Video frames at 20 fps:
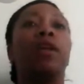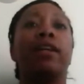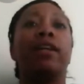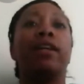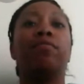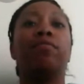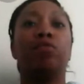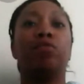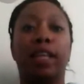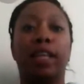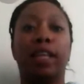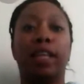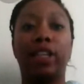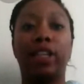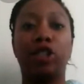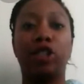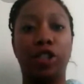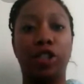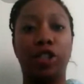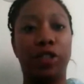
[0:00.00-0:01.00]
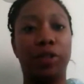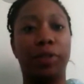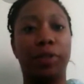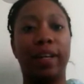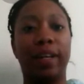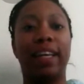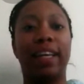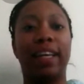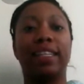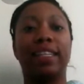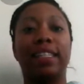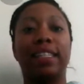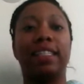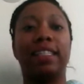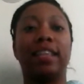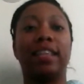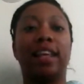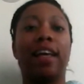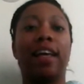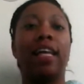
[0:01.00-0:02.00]
we would like to do
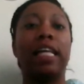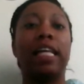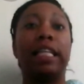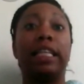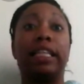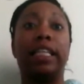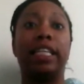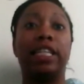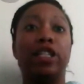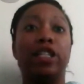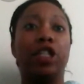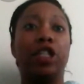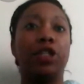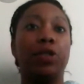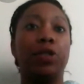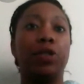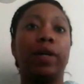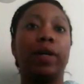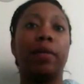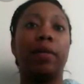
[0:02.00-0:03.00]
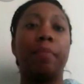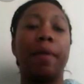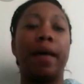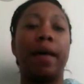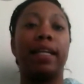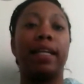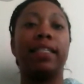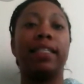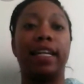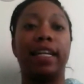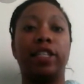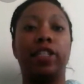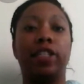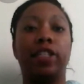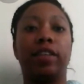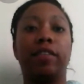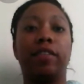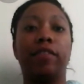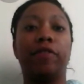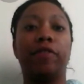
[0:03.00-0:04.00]
is lead you in a
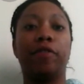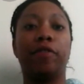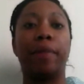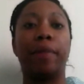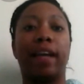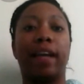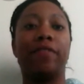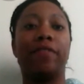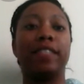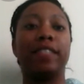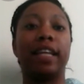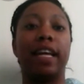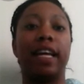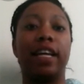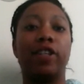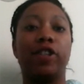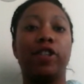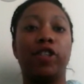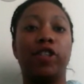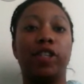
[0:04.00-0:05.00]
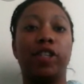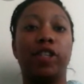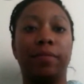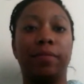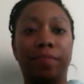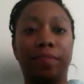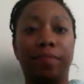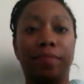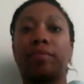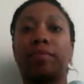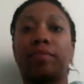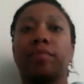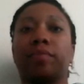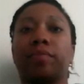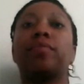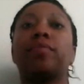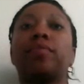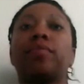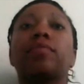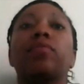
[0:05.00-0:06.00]
meditation for manifestation,
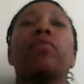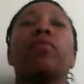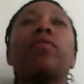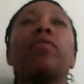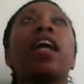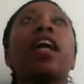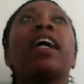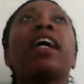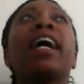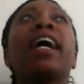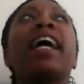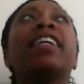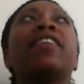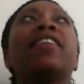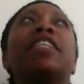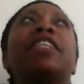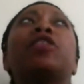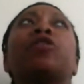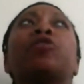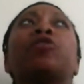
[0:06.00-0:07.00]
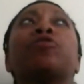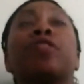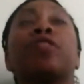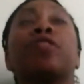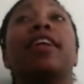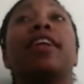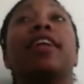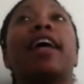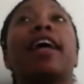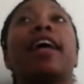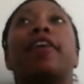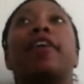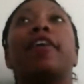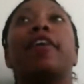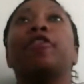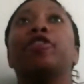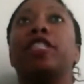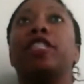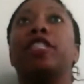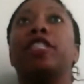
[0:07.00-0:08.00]
kind of get those good
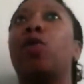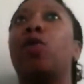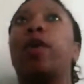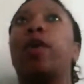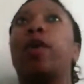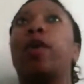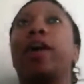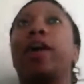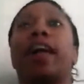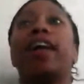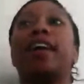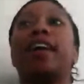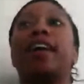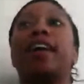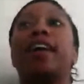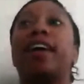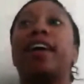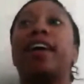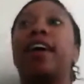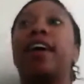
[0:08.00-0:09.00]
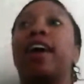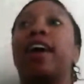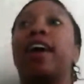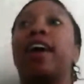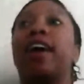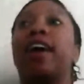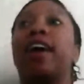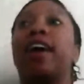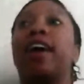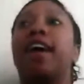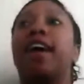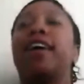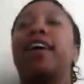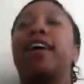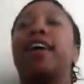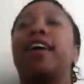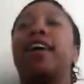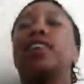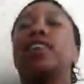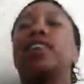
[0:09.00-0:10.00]
energies going
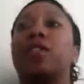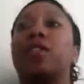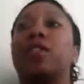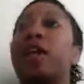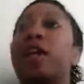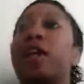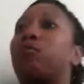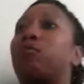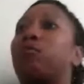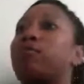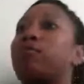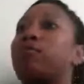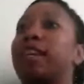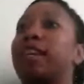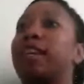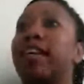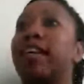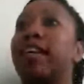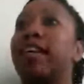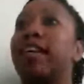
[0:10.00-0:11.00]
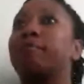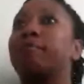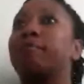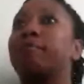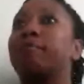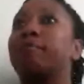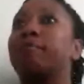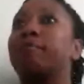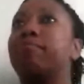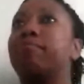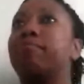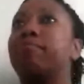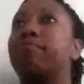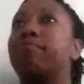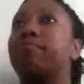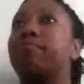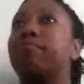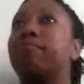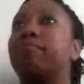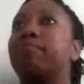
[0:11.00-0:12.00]
so that we can
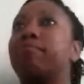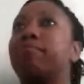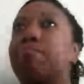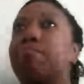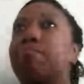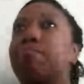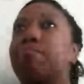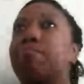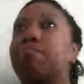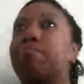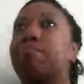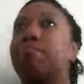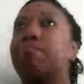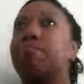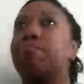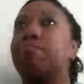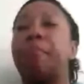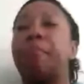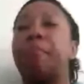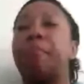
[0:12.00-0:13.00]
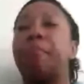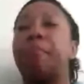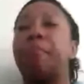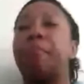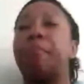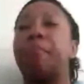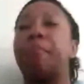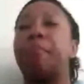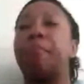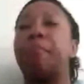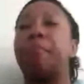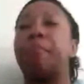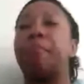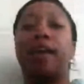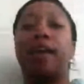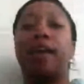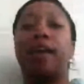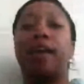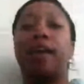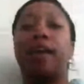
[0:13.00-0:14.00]
manifest a little
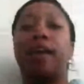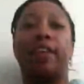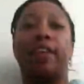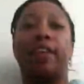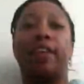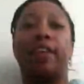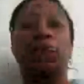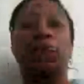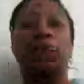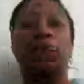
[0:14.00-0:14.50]
bit here.